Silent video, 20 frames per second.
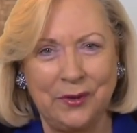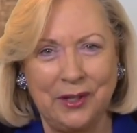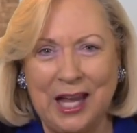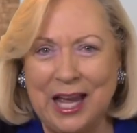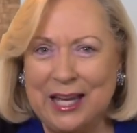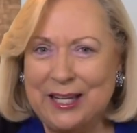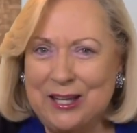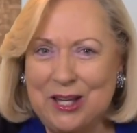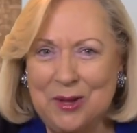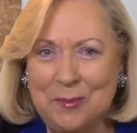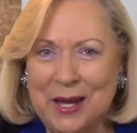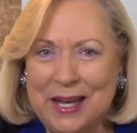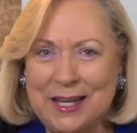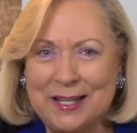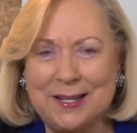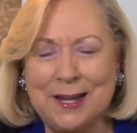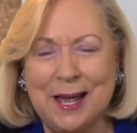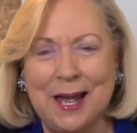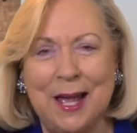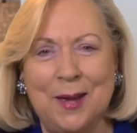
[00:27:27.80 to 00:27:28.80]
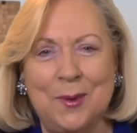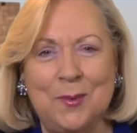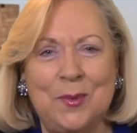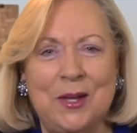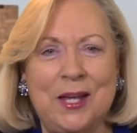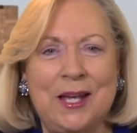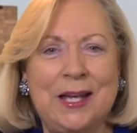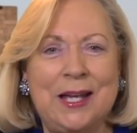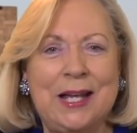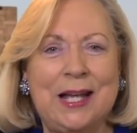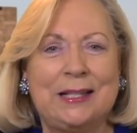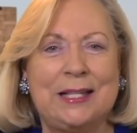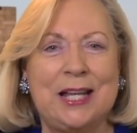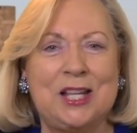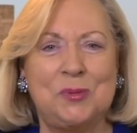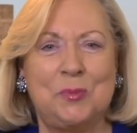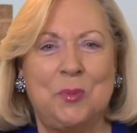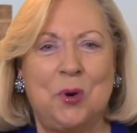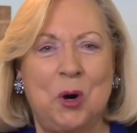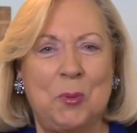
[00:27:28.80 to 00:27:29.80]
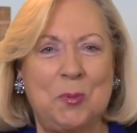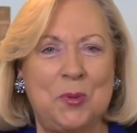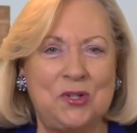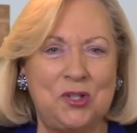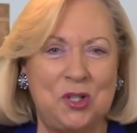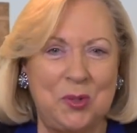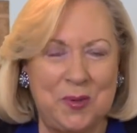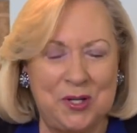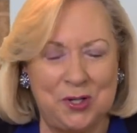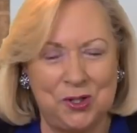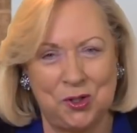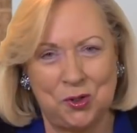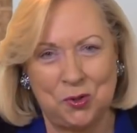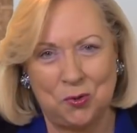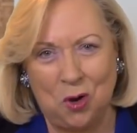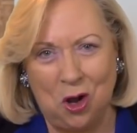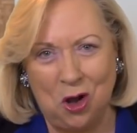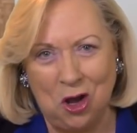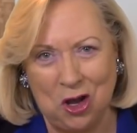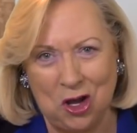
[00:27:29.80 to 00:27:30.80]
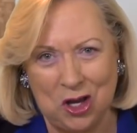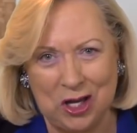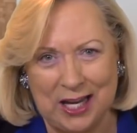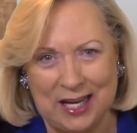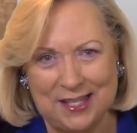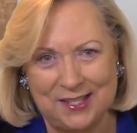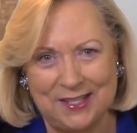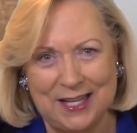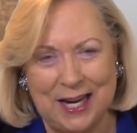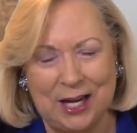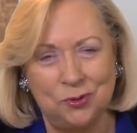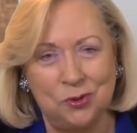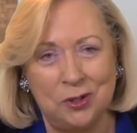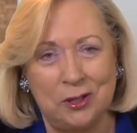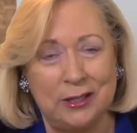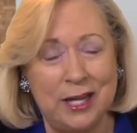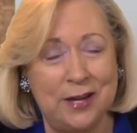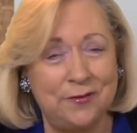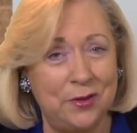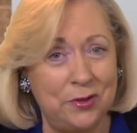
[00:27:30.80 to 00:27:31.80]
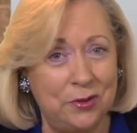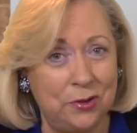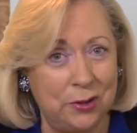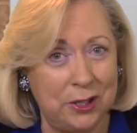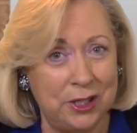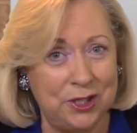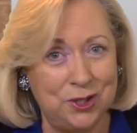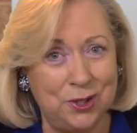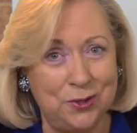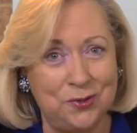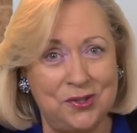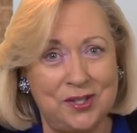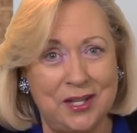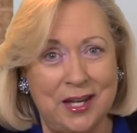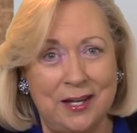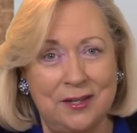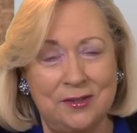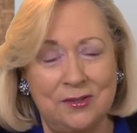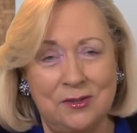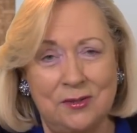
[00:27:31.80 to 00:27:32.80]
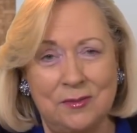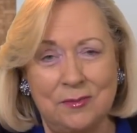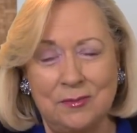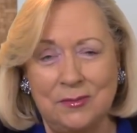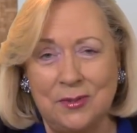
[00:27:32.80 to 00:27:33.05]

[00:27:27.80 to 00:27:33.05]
And in the meantime, let's purpose to be strong, as Daniel 11:32 says.